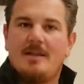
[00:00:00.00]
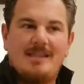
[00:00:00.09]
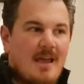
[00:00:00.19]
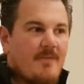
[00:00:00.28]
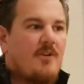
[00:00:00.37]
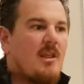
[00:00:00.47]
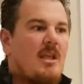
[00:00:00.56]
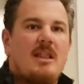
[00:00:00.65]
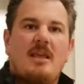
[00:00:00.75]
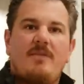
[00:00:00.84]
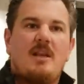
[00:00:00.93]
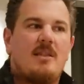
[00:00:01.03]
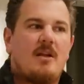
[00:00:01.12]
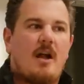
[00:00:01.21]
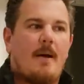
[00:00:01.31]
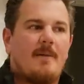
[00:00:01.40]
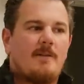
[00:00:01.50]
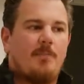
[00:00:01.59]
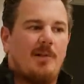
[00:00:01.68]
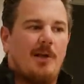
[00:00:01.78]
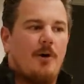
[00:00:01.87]
definitely leave it in the comments
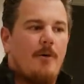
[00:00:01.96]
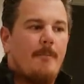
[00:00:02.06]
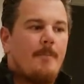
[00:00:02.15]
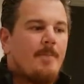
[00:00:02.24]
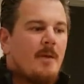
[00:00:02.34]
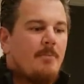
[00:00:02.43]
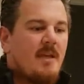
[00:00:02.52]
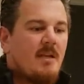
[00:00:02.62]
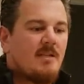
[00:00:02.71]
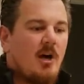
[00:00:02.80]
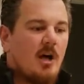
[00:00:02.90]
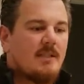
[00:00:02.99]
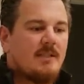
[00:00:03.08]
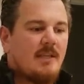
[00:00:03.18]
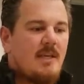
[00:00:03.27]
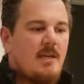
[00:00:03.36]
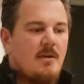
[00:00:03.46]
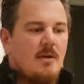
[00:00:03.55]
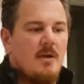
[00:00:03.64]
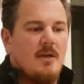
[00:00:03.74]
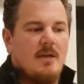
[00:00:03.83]
below, because honestly,
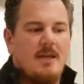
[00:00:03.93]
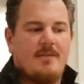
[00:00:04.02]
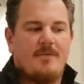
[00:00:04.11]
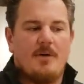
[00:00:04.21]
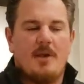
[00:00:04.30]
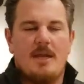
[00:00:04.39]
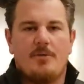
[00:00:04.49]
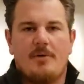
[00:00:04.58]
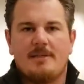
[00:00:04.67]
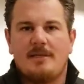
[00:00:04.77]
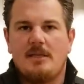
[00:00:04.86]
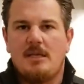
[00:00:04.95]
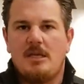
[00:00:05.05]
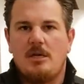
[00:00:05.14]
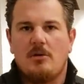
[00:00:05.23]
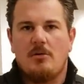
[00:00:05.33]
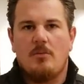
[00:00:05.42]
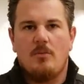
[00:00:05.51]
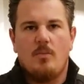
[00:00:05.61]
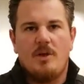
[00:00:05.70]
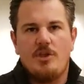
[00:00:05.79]
it's very interesting to hear
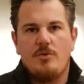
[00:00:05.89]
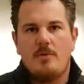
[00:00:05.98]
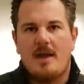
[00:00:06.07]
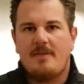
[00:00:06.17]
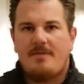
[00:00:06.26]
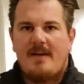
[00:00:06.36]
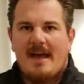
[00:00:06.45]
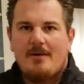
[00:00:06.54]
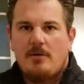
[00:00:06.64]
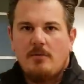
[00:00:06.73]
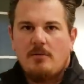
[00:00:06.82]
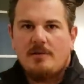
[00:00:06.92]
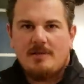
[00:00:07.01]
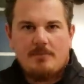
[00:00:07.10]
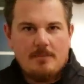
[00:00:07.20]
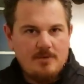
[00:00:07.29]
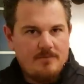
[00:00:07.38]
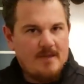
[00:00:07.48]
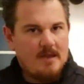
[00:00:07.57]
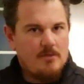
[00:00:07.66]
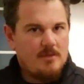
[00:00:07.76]
what you guys value, because sometimes you
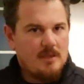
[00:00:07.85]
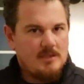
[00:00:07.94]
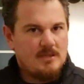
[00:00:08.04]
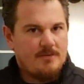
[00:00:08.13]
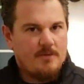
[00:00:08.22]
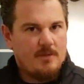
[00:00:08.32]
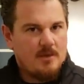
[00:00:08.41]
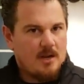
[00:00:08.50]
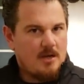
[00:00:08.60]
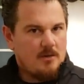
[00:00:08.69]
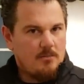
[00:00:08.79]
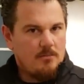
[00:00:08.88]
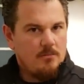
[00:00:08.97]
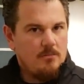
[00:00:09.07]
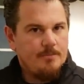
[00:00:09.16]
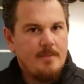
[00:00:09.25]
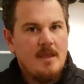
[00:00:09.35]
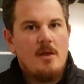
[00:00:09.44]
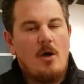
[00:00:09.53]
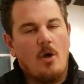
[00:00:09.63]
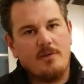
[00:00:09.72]
value things different than I do.
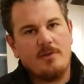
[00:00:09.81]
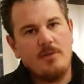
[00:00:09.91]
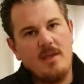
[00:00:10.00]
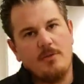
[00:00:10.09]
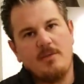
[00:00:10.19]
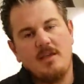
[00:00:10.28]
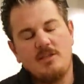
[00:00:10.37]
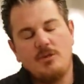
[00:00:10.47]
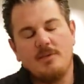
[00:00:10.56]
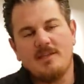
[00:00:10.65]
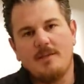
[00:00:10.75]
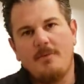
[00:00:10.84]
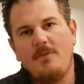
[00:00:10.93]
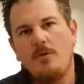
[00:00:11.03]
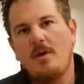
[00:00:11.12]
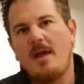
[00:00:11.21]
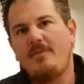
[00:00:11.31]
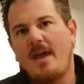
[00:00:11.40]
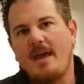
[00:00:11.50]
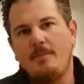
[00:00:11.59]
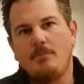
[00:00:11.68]
Also, the other thing too is some of you have
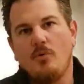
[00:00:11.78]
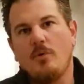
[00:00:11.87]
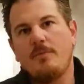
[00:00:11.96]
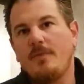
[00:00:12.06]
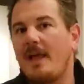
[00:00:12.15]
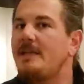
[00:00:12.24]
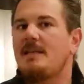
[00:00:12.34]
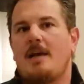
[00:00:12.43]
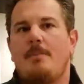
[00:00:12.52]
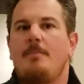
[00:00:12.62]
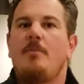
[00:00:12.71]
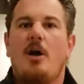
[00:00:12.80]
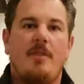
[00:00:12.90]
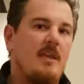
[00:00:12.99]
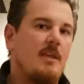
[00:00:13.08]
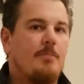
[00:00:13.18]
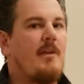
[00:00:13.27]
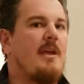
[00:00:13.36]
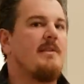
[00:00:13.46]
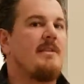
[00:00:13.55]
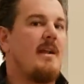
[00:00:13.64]
had more flight time on these
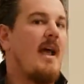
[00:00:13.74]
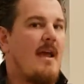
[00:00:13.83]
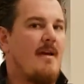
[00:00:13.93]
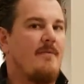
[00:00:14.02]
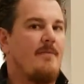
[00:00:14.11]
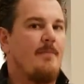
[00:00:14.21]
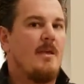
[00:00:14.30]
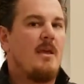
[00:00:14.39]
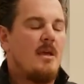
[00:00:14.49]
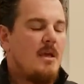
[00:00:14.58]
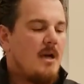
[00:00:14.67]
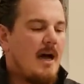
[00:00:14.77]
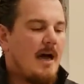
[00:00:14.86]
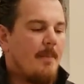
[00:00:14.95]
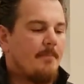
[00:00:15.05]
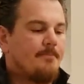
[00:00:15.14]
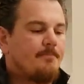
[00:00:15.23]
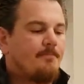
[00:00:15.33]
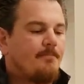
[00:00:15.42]
planes than I have.